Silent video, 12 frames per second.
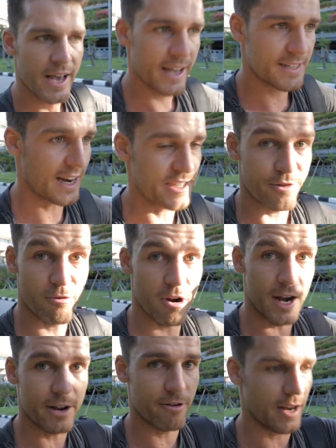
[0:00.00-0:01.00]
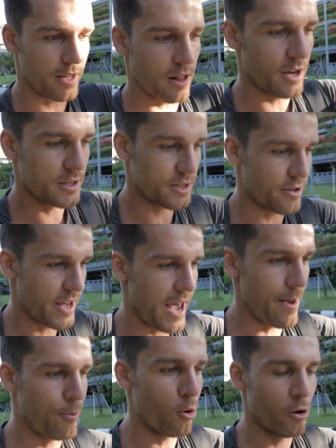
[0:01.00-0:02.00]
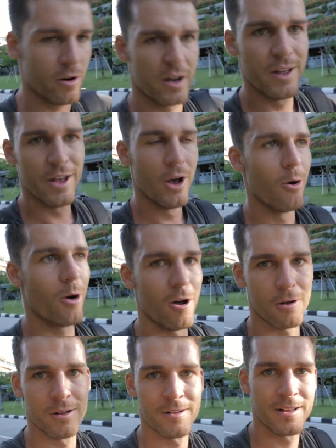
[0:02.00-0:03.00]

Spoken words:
It's actually really, really close to the airport. Well,